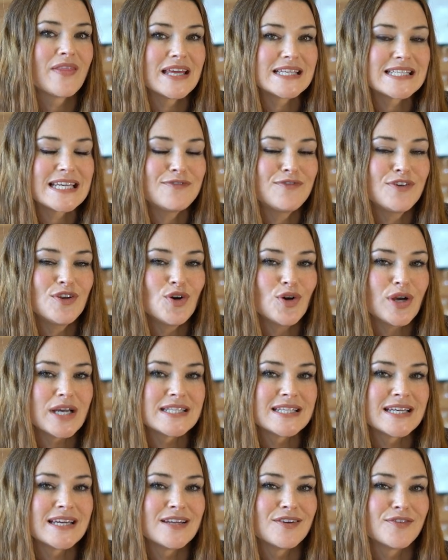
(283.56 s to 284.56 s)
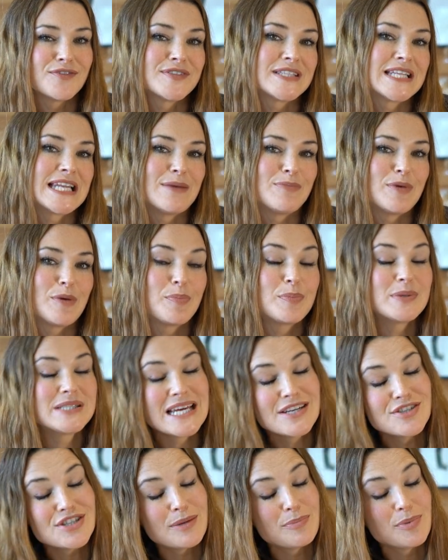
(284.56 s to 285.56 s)
that if you're not getting enough sleep, you're
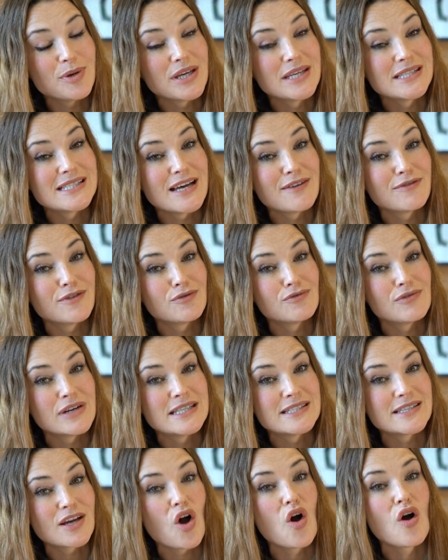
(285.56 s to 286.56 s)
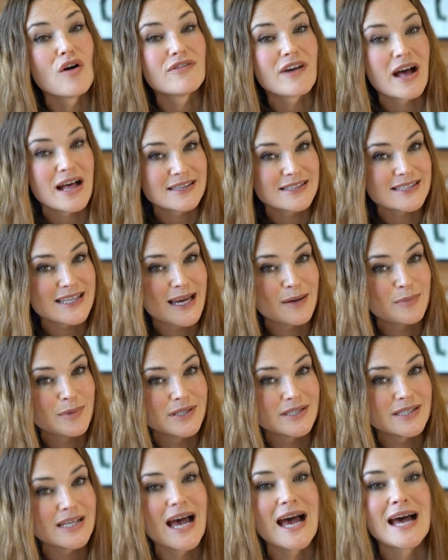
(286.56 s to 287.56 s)
potentially putting yourself at risk of
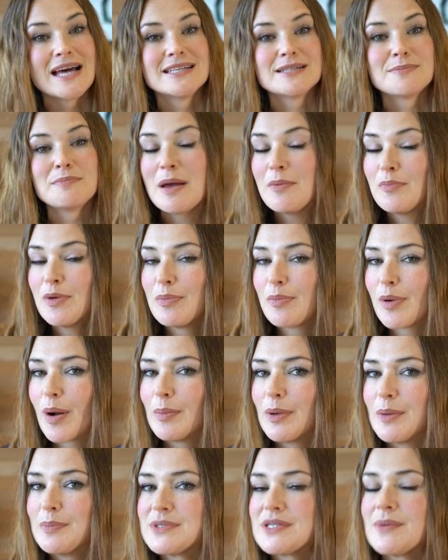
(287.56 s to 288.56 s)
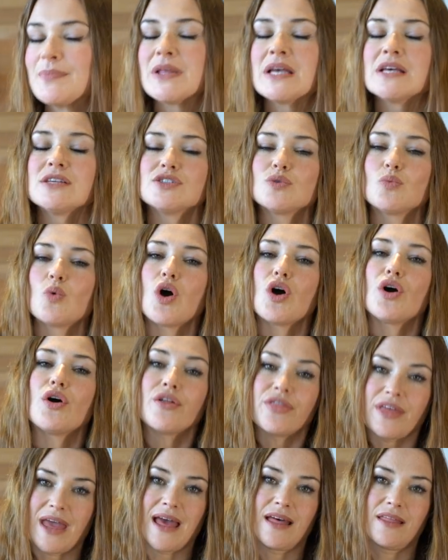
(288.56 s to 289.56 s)
Alzheimer's and memory problems. So what
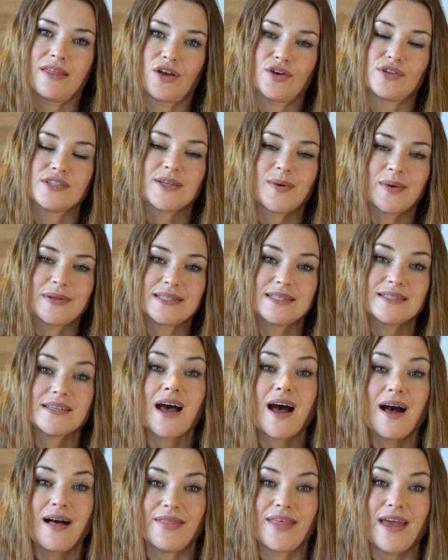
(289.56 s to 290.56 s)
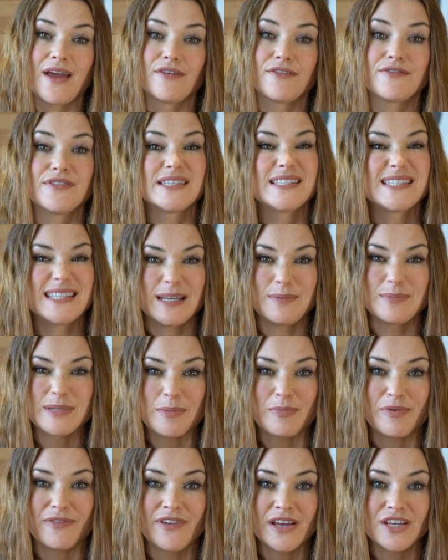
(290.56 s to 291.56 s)
other health consequences are there of this sleep
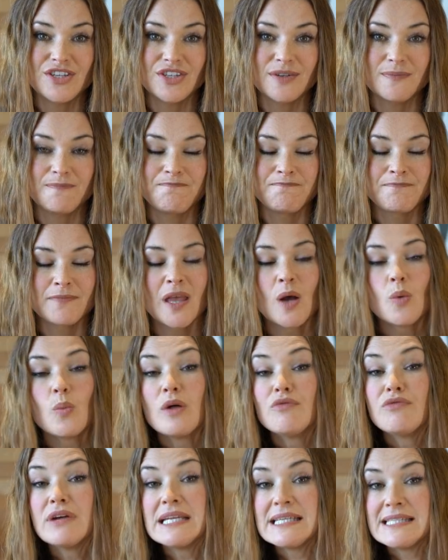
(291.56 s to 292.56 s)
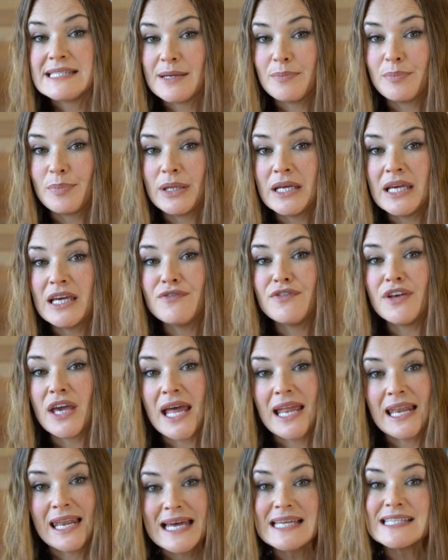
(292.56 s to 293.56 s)
deprivation? Well, really simply, if you're
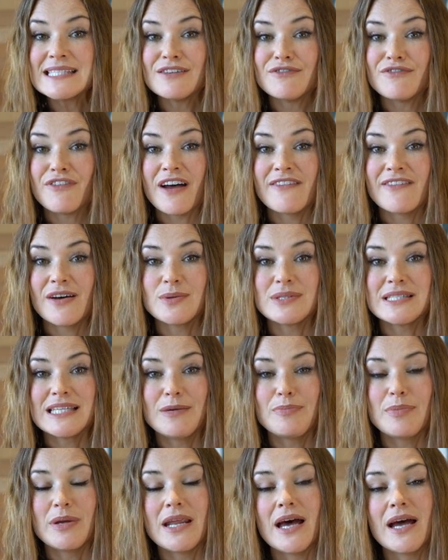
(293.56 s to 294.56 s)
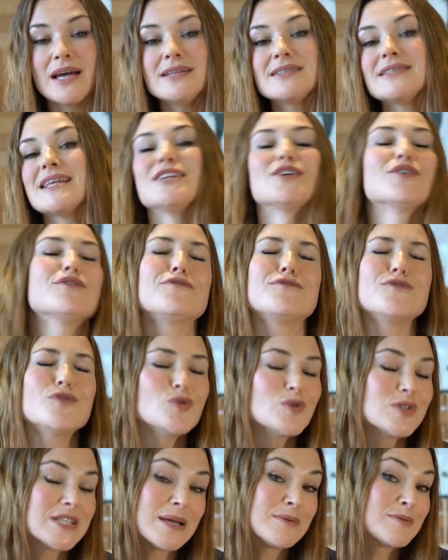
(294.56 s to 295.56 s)
getting less than 5 hours sleep a night, then you're
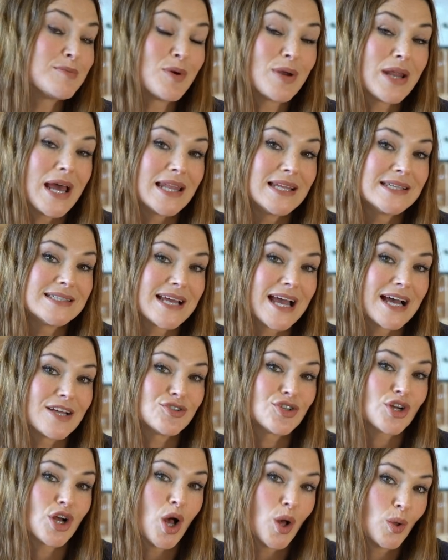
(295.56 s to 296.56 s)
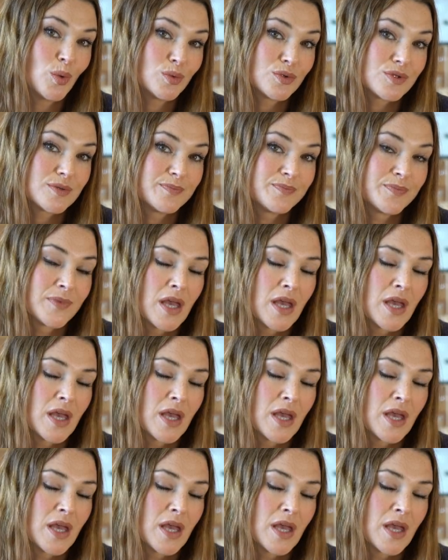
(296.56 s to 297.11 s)
4 times more likely to catch a cold.